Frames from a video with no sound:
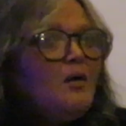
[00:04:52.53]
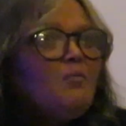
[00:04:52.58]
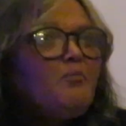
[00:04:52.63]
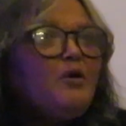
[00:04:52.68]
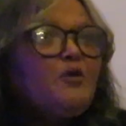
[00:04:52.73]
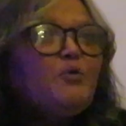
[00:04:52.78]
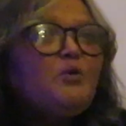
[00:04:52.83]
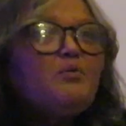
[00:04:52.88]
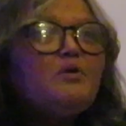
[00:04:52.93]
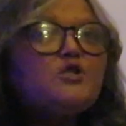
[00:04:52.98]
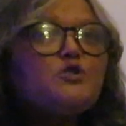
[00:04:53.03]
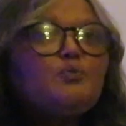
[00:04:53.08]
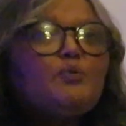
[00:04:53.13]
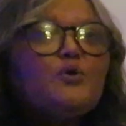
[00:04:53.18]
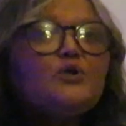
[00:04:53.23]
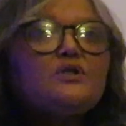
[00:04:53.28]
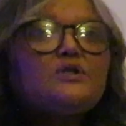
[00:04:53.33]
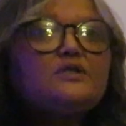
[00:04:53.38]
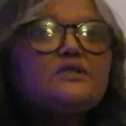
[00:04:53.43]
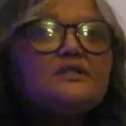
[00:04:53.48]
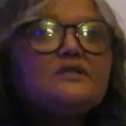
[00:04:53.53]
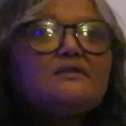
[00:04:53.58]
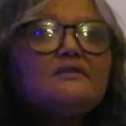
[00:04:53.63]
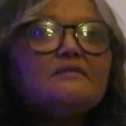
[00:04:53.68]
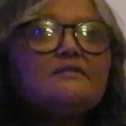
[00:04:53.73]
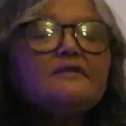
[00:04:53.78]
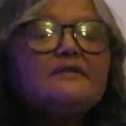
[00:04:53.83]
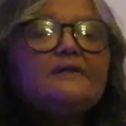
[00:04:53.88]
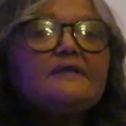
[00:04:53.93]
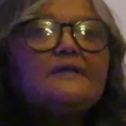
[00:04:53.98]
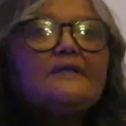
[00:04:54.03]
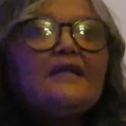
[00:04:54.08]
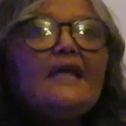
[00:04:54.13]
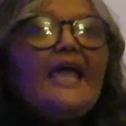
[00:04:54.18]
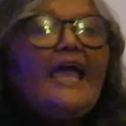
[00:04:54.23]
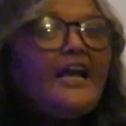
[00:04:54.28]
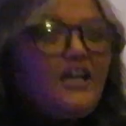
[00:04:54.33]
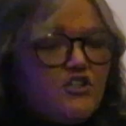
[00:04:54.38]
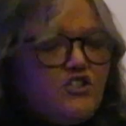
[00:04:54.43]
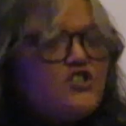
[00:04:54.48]
but we must put
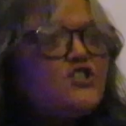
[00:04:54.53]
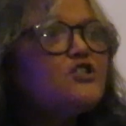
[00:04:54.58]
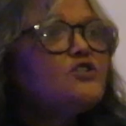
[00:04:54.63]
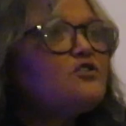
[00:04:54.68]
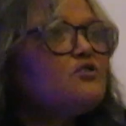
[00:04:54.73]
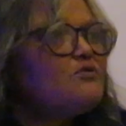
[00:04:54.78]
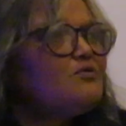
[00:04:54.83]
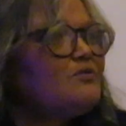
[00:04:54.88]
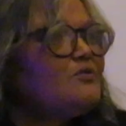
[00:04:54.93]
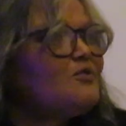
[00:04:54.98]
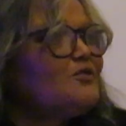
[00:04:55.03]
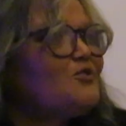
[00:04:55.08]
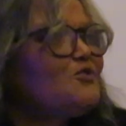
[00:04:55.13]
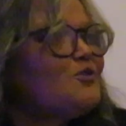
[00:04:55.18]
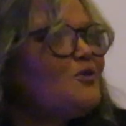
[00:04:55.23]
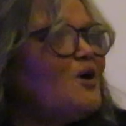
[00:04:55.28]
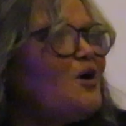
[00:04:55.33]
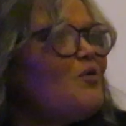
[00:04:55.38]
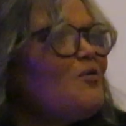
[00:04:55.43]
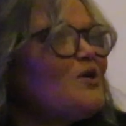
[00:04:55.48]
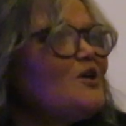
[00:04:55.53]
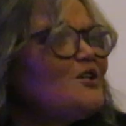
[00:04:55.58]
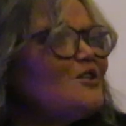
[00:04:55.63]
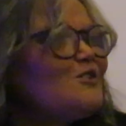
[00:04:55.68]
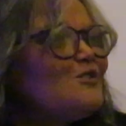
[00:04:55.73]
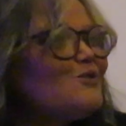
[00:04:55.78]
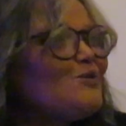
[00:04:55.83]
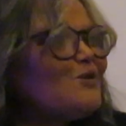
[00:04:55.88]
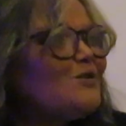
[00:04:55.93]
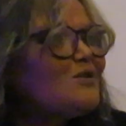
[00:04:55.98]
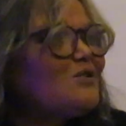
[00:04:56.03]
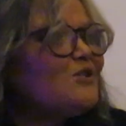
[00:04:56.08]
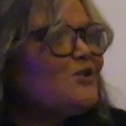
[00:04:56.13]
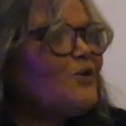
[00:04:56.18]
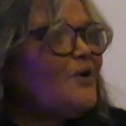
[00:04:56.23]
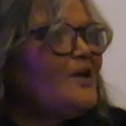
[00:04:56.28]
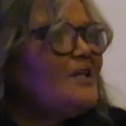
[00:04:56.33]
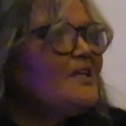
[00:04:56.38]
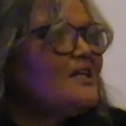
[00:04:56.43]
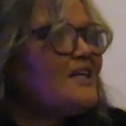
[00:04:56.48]
action to our words
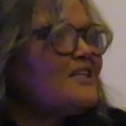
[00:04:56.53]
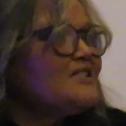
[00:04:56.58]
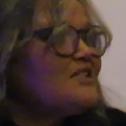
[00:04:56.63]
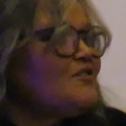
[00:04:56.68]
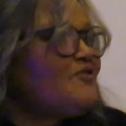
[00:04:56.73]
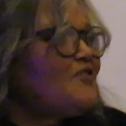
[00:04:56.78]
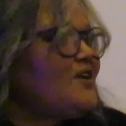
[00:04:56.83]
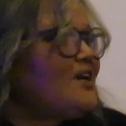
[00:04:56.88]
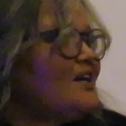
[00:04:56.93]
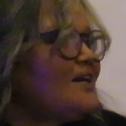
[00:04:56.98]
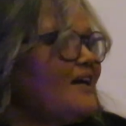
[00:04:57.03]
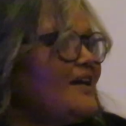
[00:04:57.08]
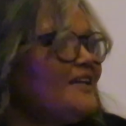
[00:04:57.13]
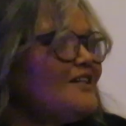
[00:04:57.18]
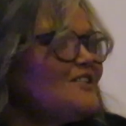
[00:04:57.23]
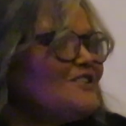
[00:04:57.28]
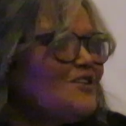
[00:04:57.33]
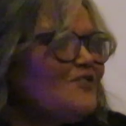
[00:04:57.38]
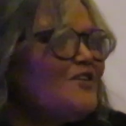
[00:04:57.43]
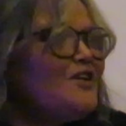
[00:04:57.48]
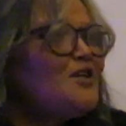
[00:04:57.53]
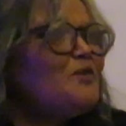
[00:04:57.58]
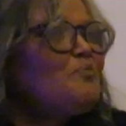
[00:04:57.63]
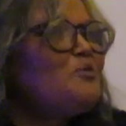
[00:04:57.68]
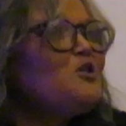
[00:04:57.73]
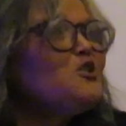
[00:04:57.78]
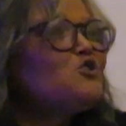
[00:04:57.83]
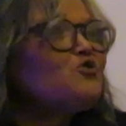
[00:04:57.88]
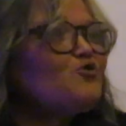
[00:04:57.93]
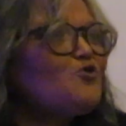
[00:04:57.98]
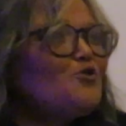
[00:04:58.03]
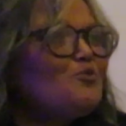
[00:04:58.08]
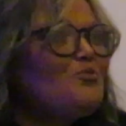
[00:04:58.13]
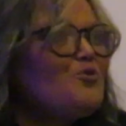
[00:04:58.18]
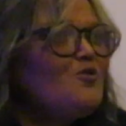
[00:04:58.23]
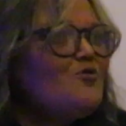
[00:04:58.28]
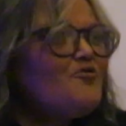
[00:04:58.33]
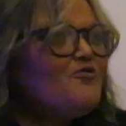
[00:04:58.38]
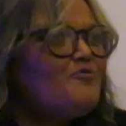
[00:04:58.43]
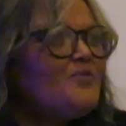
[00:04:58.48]
also. And Rastafari is a very peaceful
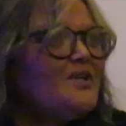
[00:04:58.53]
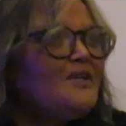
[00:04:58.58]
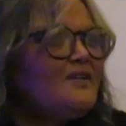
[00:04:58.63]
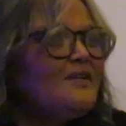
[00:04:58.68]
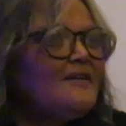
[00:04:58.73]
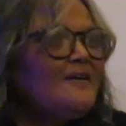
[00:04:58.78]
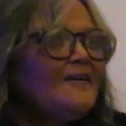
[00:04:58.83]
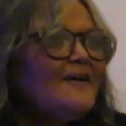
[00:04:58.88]
movement.